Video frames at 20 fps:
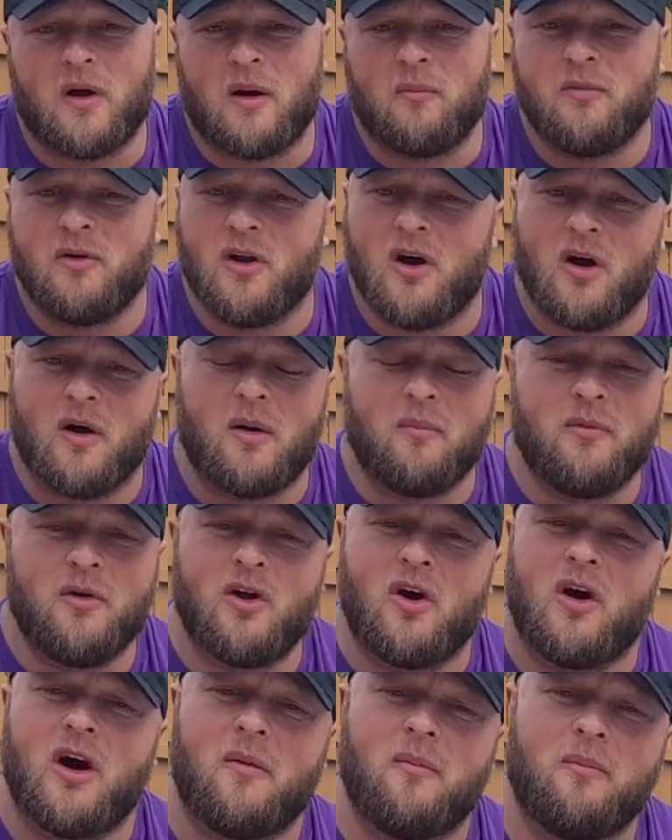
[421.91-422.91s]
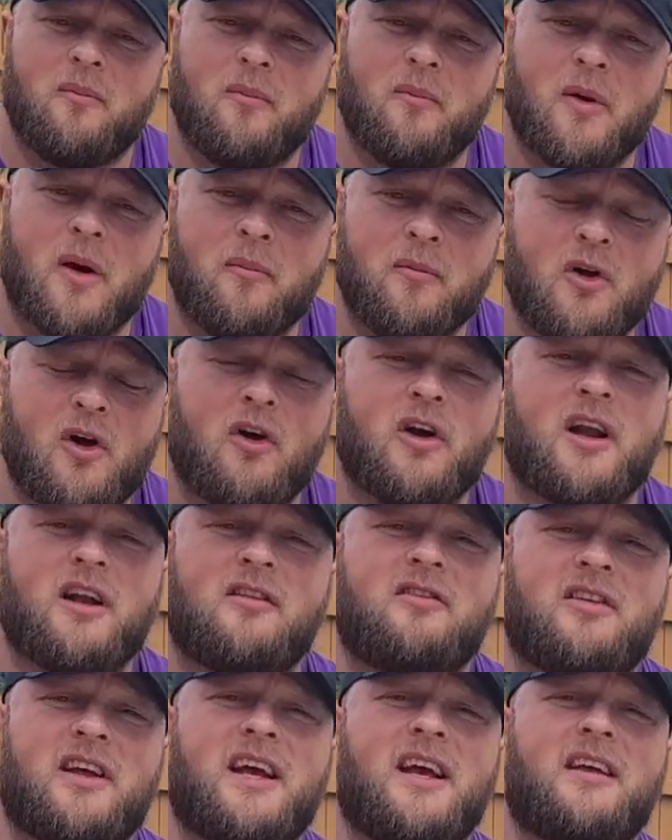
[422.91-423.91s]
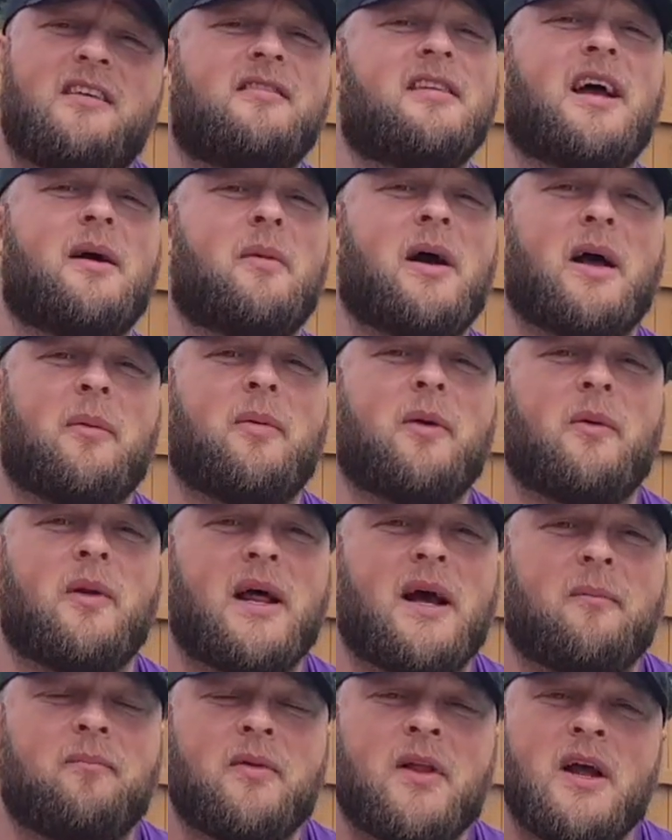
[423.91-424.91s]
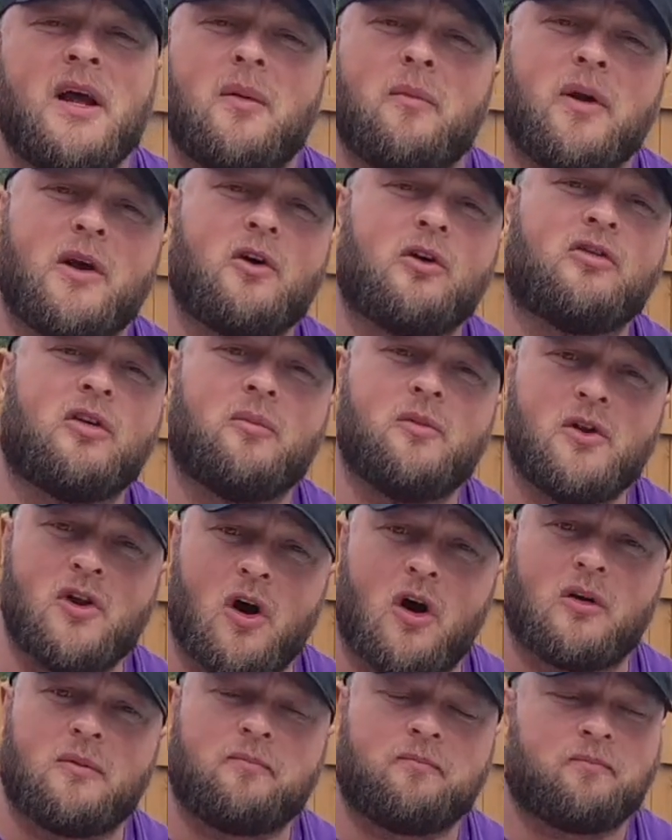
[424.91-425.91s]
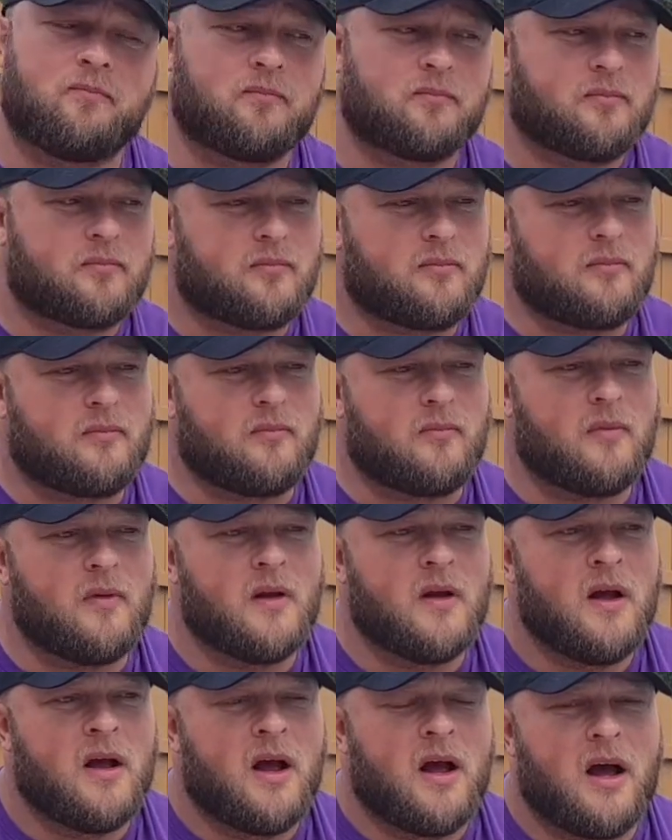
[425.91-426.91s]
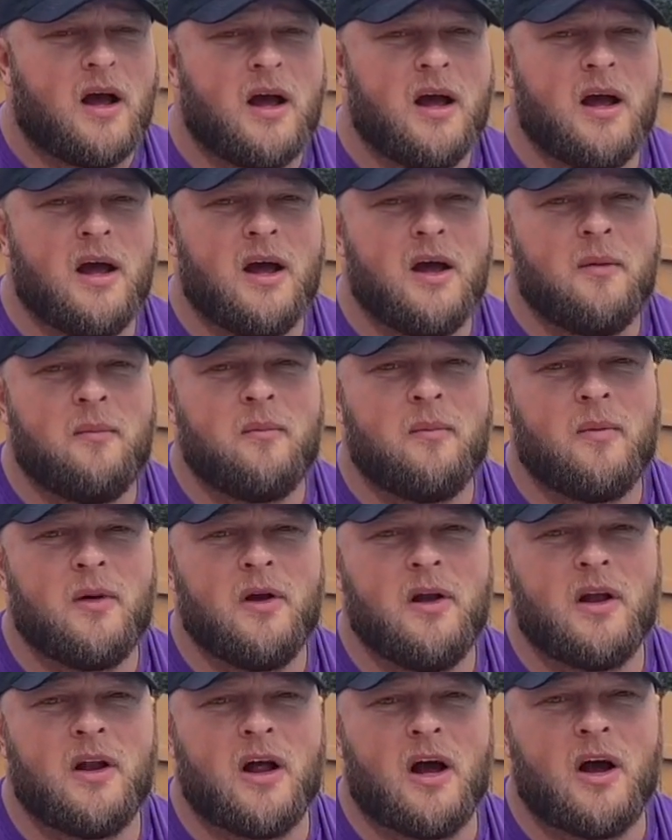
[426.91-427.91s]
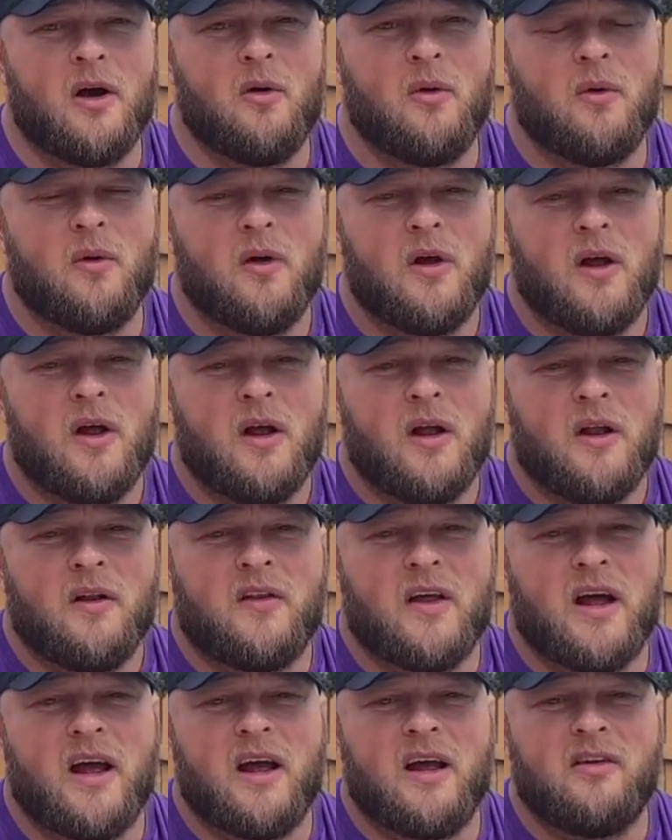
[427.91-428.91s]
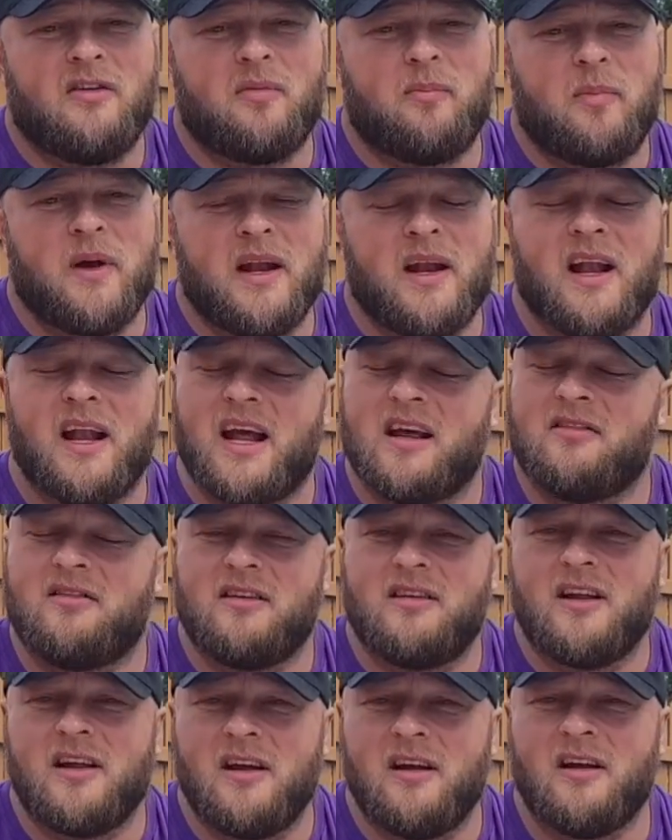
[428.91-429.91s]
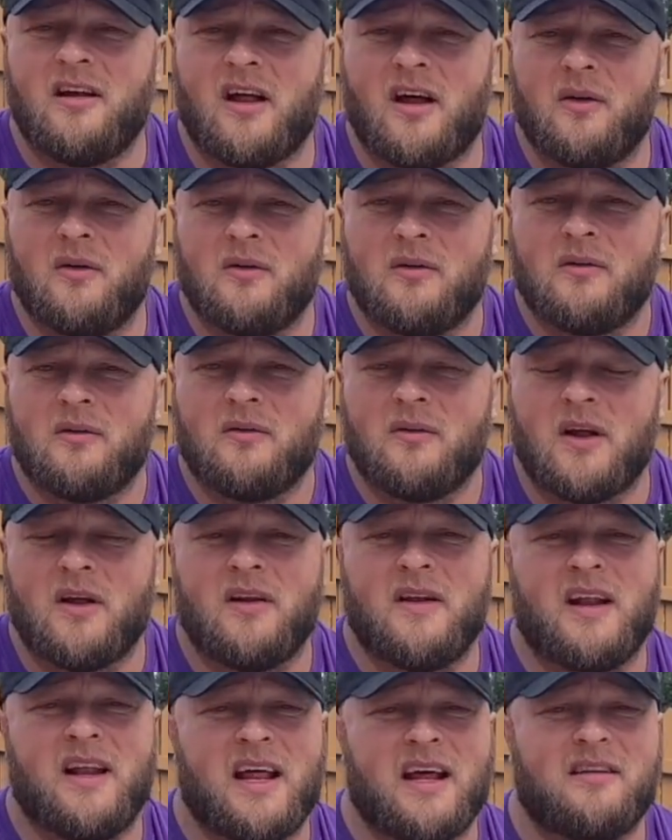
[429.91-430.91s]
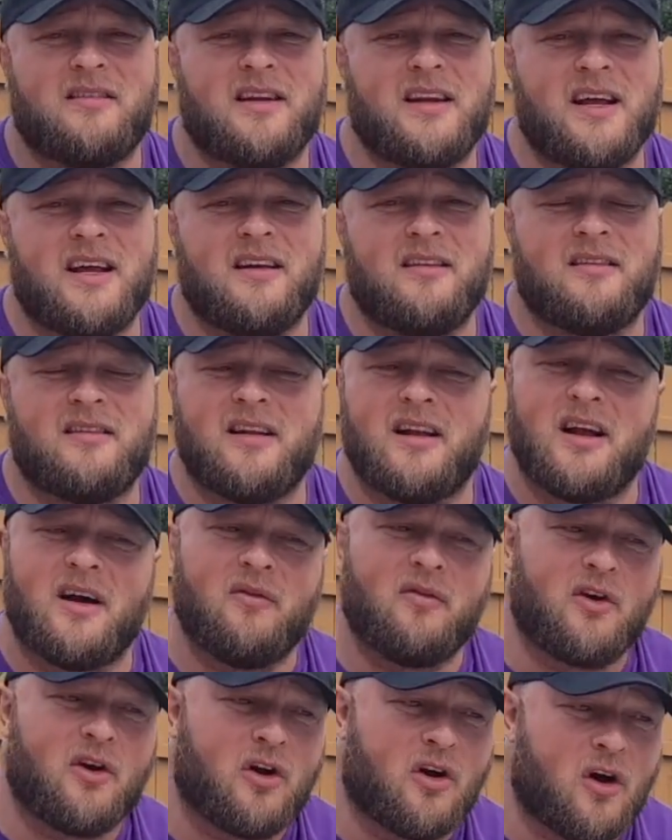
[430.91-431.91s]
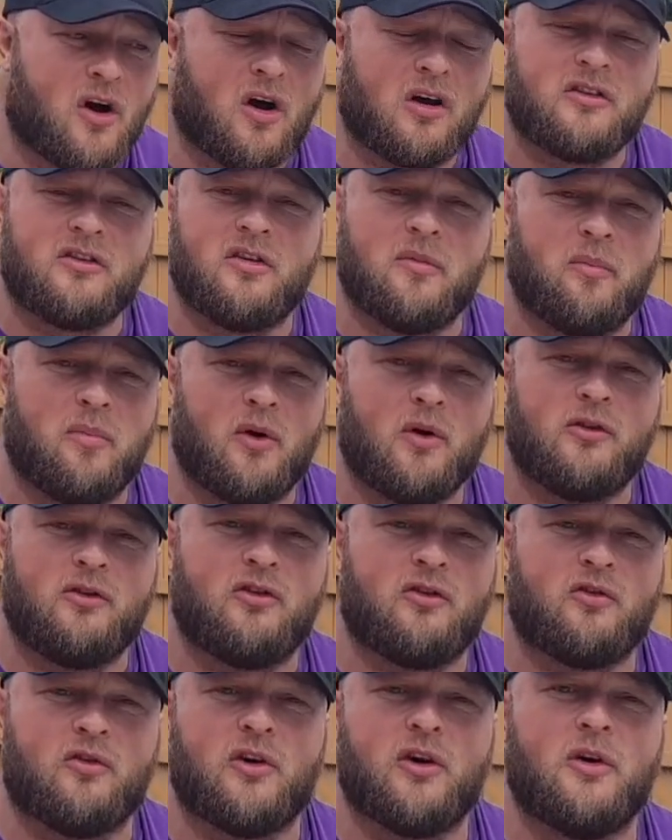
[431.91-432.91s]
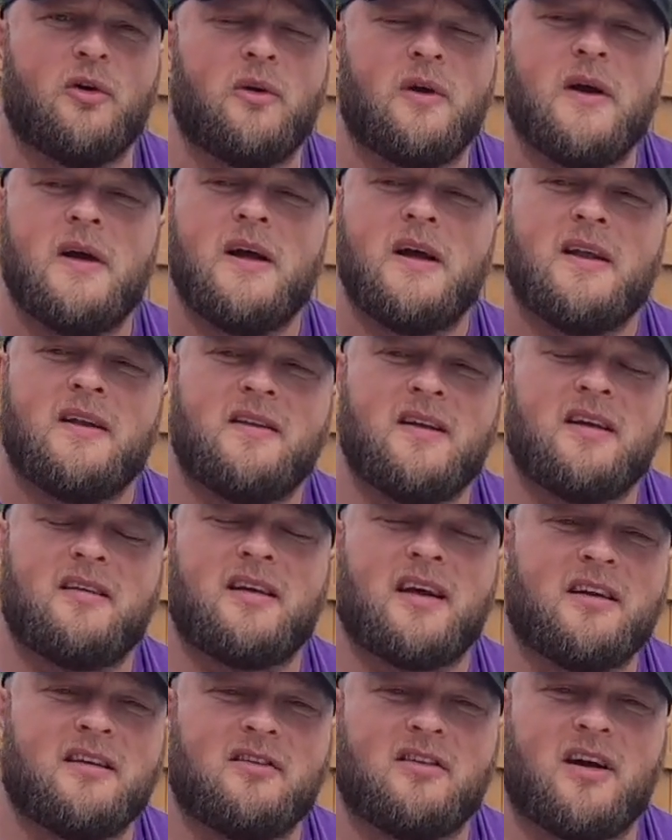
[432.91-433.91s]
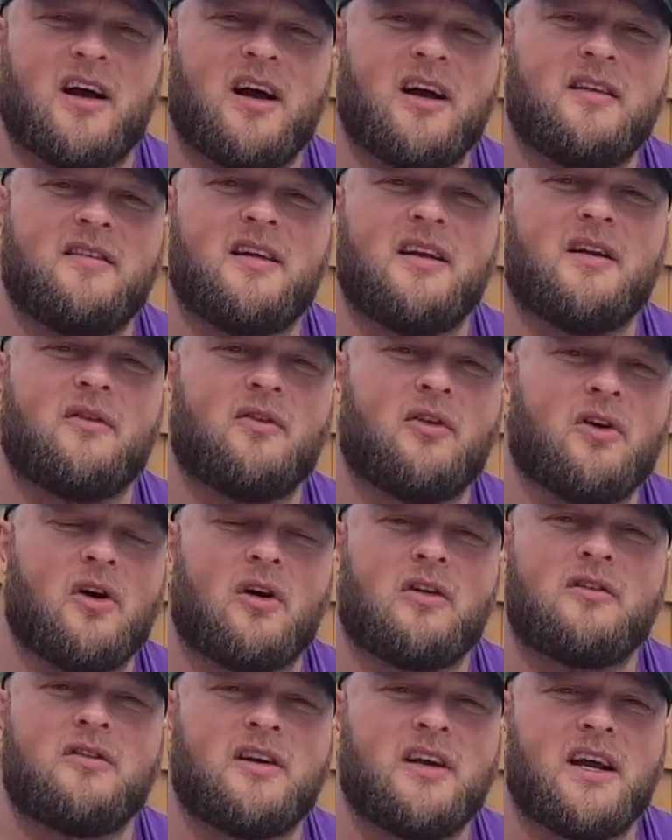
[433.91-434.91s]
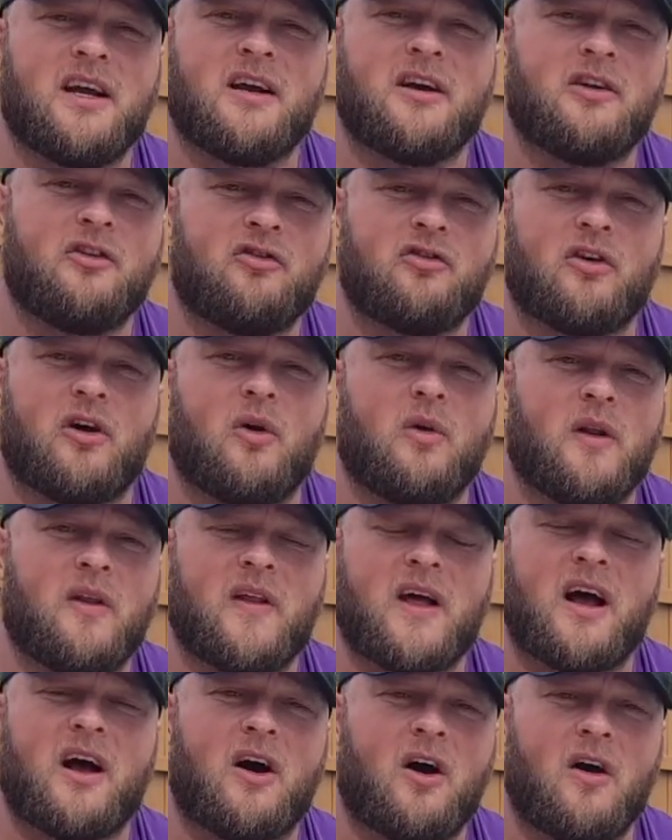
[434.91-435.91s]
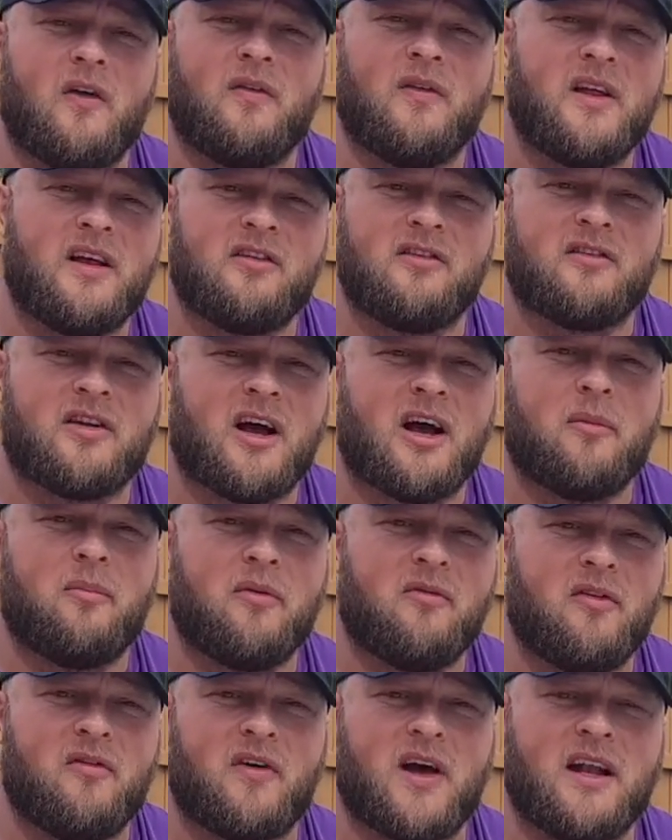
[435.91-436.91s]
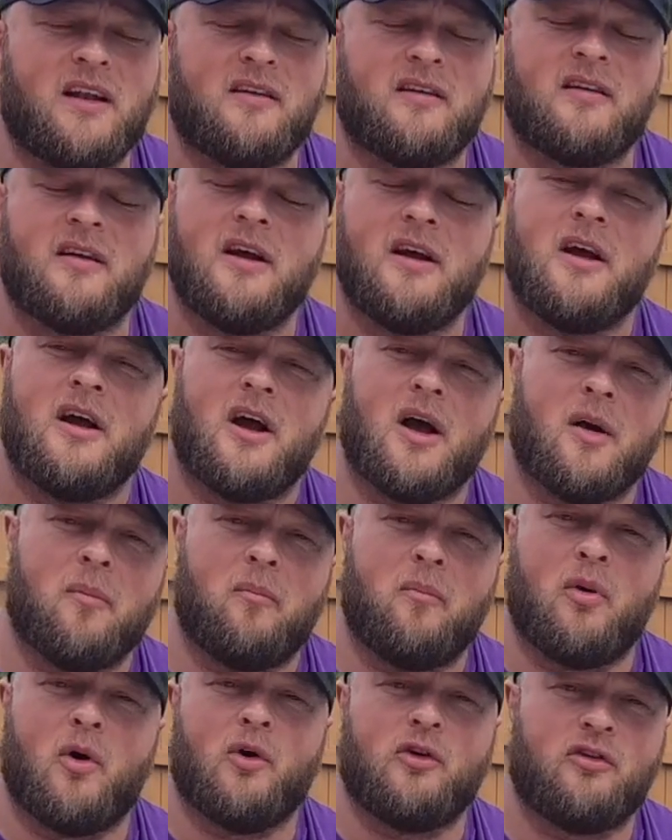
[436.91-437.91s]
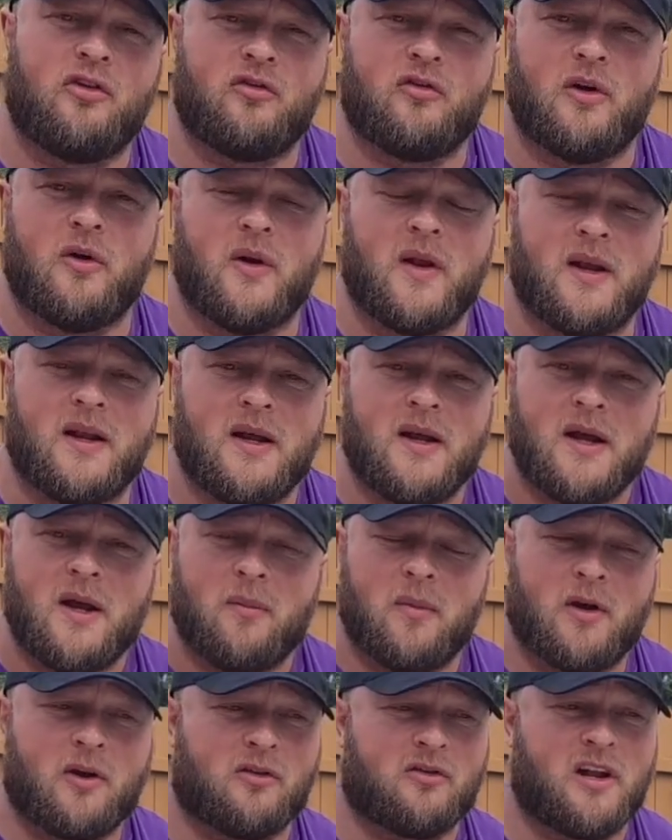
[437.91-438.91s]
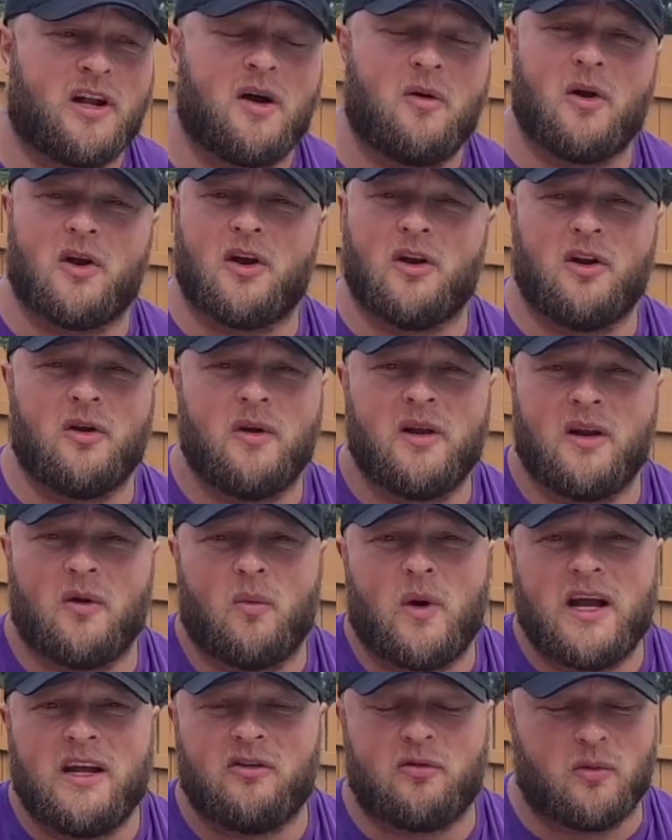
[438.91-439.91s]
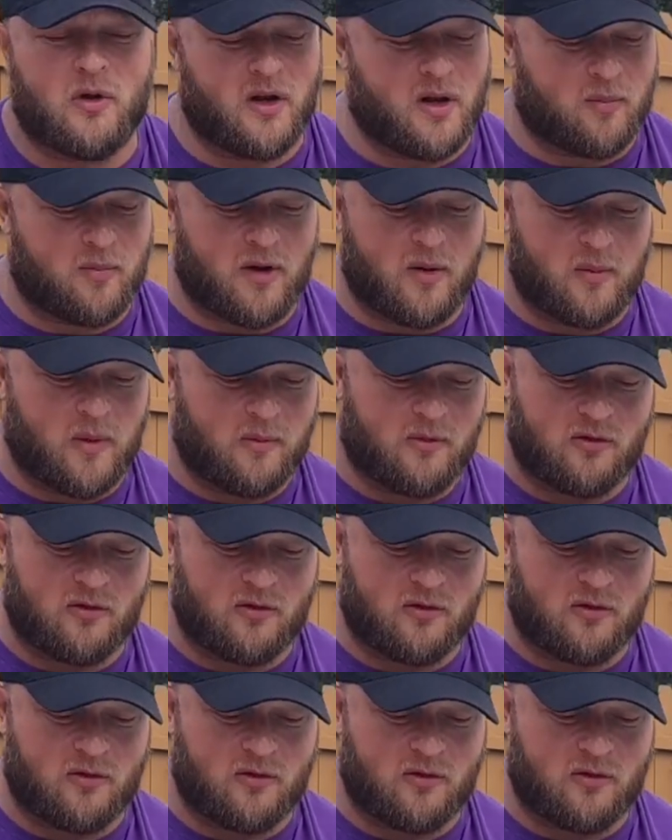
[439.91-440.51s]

I'm not going to sit here and say I'm happy with that, because I'm not. You know, there's been a lesson learned though. And the lesson is that I've got to push through this anxiety, and I've got to get control of that on this type of event and push through it, because I know I can do it. The weights weren't the problem.